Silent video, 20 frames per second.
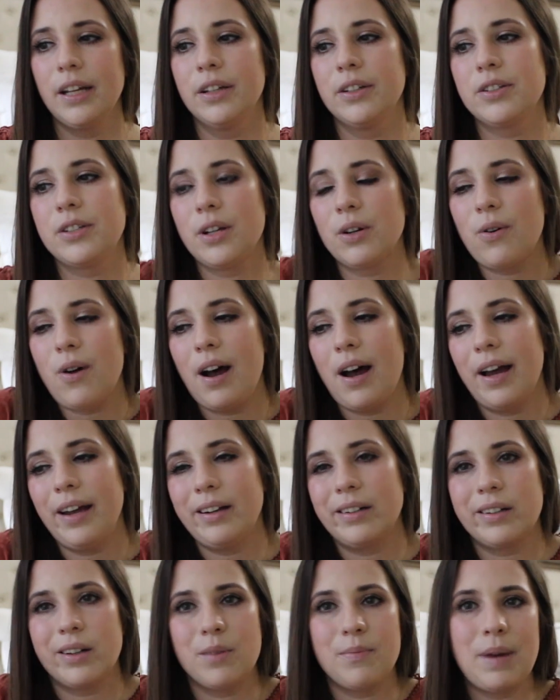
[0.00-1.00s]
So I
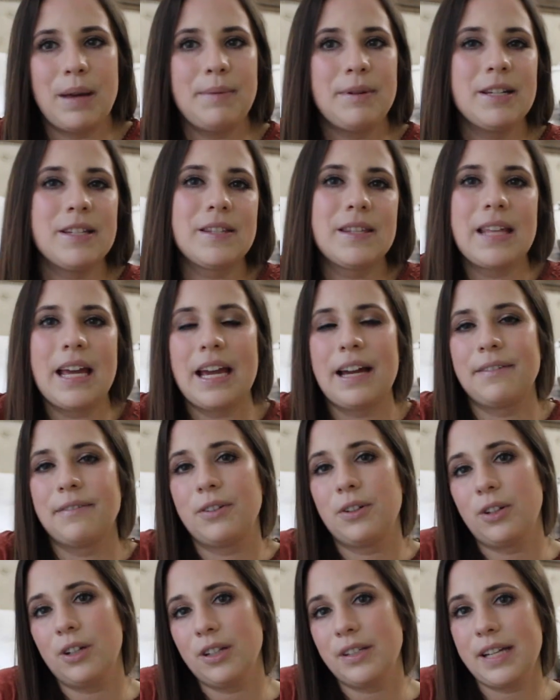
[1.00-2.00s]
don't know, maybe they
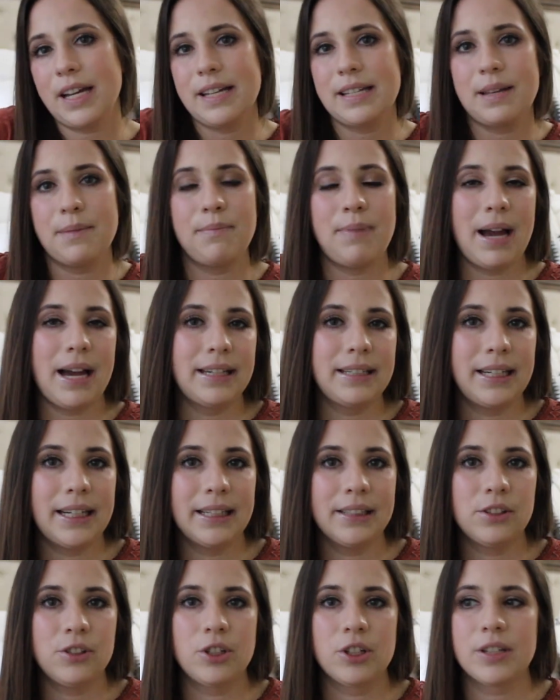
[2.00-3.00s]
have good days and bad
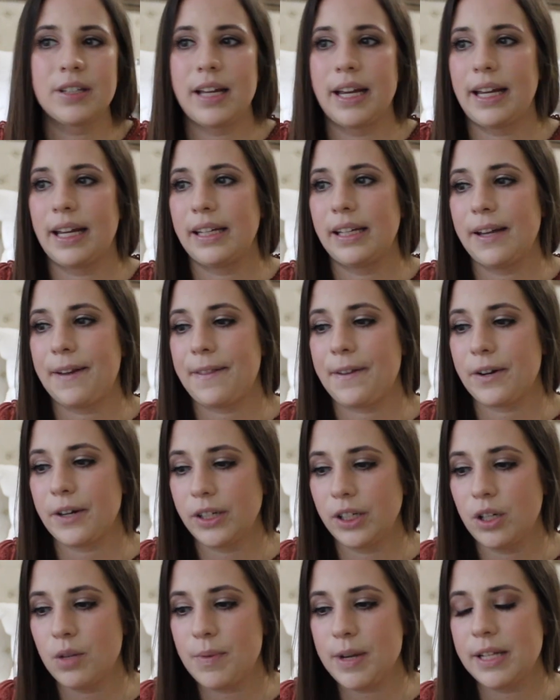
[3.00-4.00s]
days just like any other
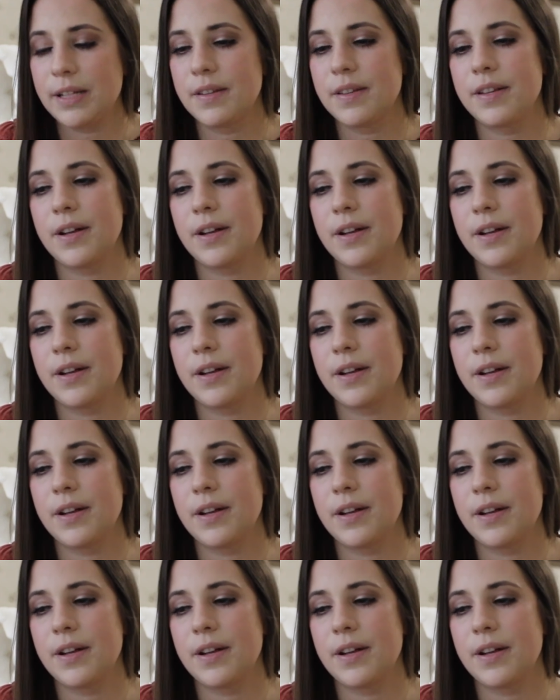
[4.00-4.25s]
human.